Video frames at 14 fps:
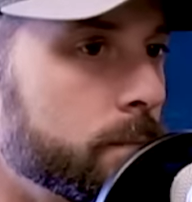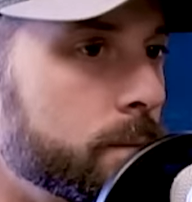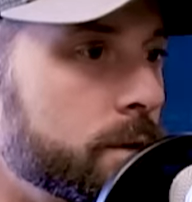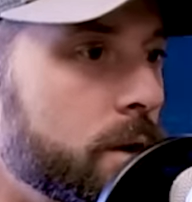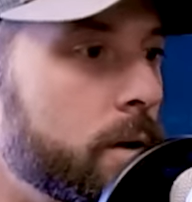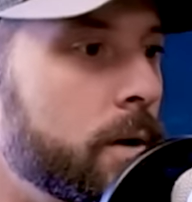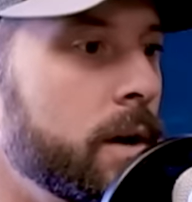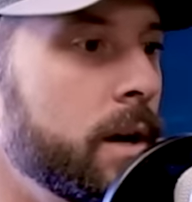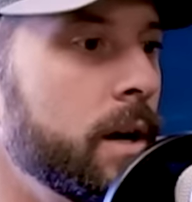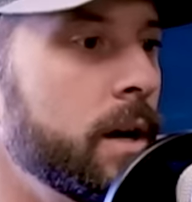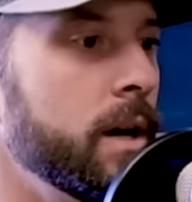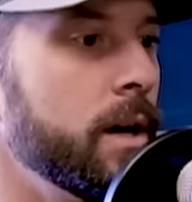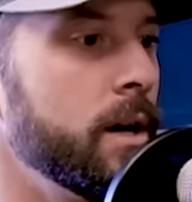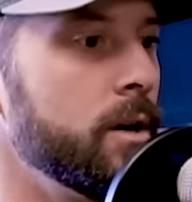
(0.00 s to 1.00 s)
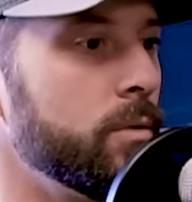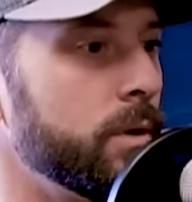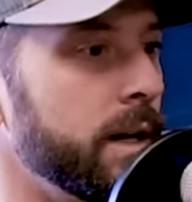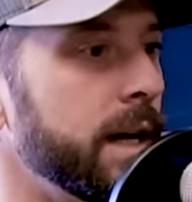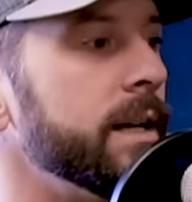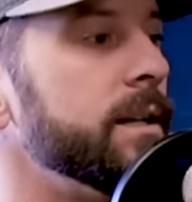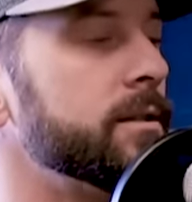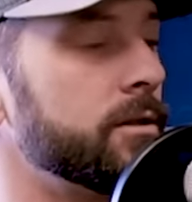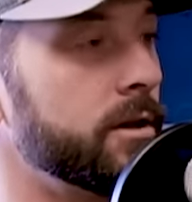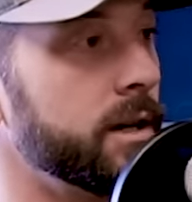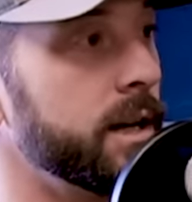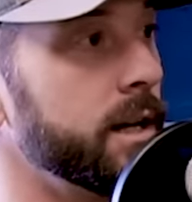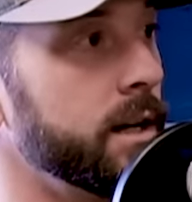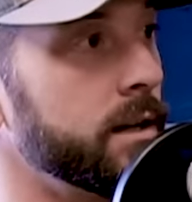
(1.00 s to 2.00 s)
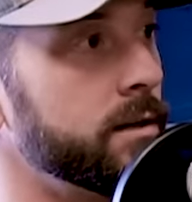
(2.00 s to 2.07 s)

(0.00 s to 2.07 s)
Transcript: So when Andy started getting